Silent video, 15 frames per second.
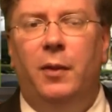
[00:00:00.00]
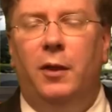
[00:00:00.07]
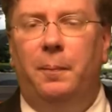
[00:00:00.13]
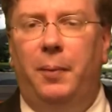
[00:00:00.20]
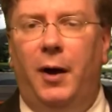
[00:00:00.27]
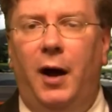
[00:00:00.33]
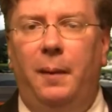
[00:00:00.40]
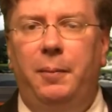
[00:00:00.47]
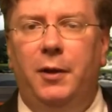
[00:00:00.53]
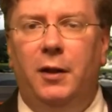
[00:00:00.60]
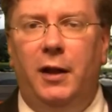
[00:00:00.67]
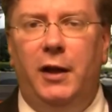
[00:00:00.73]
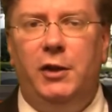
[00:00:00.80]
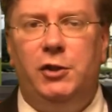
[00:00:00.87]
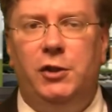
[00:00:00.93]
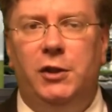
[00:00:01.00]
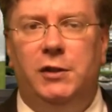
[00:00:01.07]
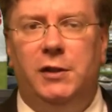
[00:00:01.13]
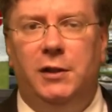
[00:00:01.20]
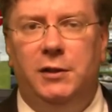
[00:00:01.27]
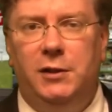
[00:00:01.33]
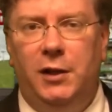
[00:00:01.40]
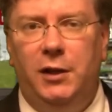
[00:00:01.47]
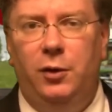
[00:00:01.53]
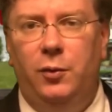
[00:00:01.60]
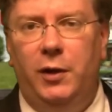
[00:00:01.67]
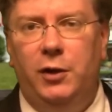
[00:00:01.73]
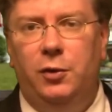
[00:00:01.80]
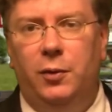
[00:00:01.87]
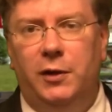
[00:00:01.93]
The population is
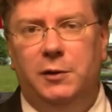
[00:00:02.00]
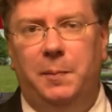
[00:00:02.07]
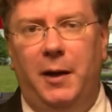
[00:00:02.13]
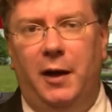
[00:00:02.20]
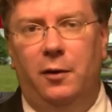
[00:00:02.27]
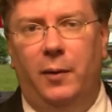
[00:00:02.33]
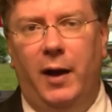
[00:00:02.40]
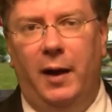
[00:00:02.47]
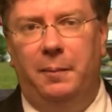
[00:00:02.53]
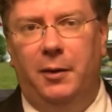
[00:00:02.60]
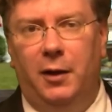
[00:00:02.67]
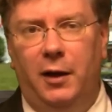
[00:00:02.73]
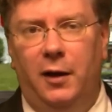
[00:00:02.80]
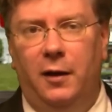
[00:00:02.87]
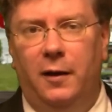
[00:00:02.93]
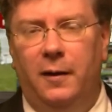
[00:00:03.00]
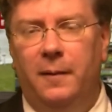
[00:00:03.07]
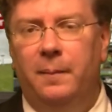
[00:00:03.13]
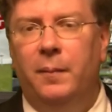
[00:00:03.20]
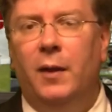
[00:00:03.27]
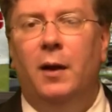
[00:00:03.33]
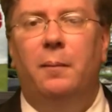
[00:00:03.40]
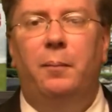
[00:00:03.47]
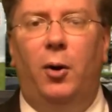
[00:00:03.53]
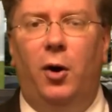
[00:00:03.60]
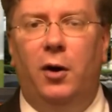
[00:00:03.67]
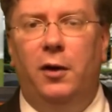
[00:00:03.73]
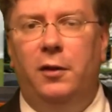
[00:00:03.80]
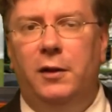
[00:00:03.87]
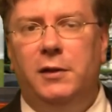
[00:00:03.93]
continuing to expand rapidly.
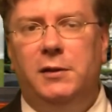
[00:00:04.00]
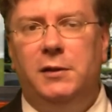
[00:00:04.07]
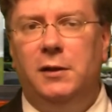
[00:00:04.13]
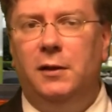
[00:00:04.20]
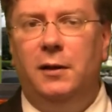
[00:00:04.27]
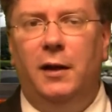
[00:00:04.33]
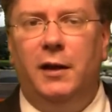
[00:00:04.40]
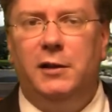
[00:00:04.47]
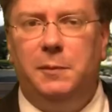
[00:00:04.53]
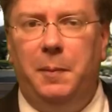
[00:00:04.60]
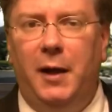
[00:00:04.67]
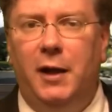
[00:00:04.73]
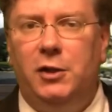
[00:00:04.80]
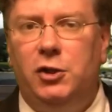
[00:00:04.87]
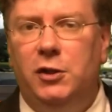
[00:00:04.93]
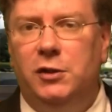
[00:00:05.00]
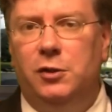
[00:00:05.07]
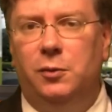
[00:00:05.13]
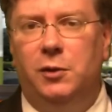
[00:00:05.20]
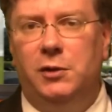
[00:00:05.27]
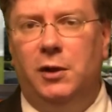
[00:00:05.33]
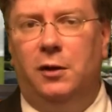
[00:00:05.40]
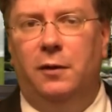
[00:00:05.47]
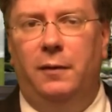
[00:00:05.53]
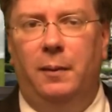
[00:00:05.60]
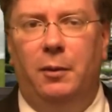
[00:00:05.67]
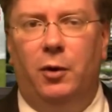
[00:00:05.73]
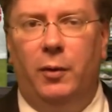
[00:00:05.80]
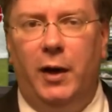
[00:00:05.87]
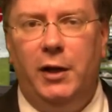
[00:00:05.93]
Part of this expansion is the result of
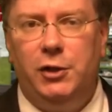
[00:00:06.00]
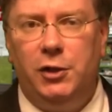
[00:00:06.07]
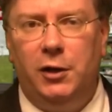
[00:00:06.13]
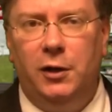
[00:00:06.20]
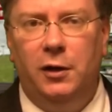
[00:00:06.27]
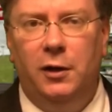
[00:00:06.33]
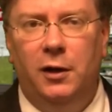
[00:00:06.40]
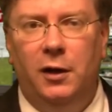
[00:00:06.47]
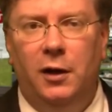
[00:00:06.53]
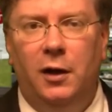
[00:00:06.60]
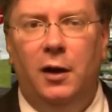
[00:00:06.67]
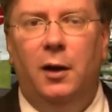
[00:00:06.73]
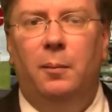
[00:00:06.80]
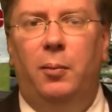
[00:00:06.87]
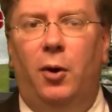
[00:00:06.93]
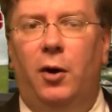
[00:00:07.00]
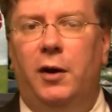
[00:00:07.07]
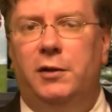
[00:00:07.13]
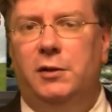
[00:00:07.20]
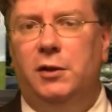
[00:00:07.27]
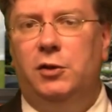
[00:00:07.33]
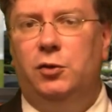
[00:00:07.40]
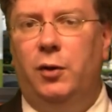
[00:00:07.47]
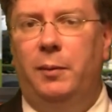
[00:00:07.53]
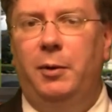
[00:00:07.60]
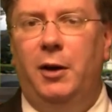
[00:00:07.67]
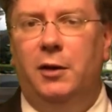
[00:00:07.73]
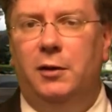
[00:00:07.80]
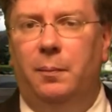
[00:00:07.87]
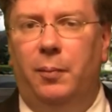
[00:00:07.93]
immigration, part is
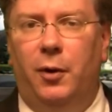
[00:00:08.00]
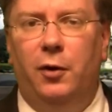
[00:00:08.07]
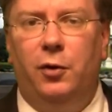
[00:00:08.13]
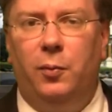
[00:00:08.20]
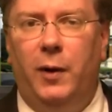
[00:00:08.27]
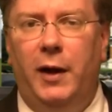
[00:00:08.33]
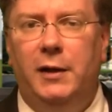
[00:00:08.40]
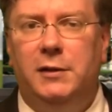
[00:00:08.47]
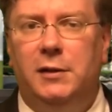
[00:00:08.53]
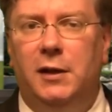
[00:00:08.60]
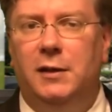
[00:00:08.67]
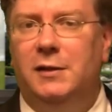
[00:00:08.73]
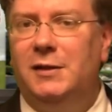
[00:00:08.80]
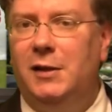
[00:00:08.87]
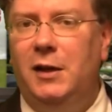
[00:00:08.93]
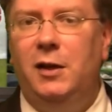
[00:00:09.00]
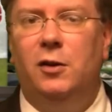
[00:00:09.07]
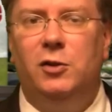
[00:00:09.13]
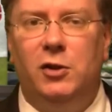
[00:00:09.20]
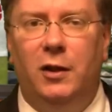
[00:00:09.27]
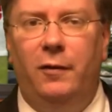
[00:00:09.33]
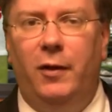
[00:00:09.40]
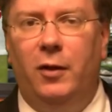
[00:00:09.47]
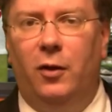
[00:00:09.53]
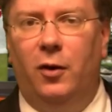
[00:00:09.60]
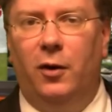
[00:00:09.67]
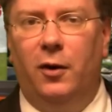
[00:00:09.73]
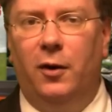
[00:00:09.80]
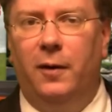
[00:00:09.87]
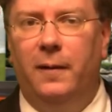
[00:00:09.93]
attributed to birth rates and seniors living
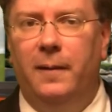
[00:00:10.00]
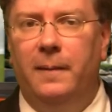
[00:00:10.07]
longer.